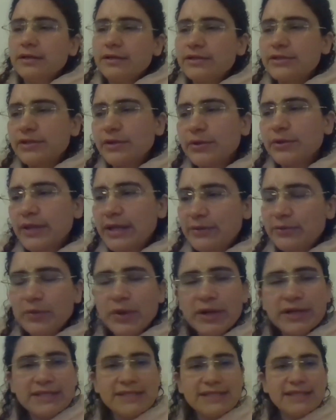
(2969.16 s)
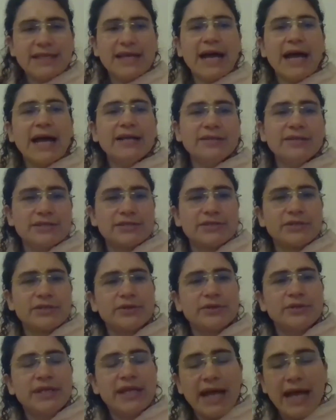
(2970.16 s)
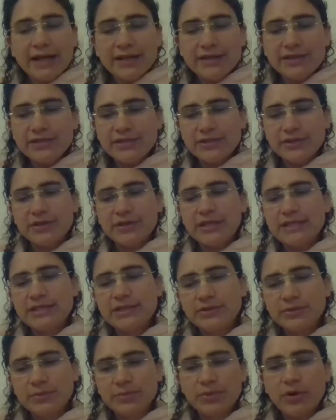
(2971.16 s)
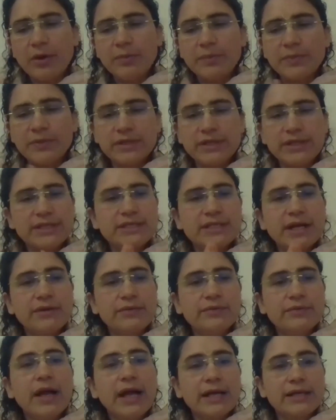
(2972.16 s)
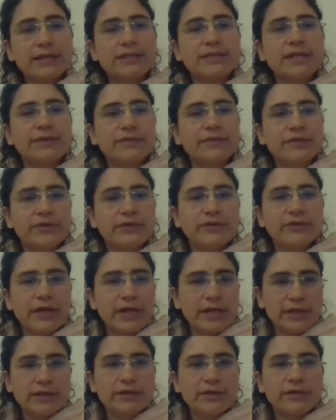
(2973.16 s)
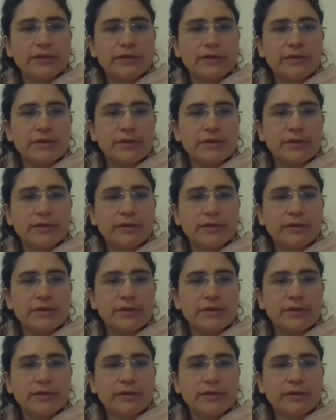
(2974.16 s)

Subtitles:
So then what is the answer? The answer is to properly direct everything.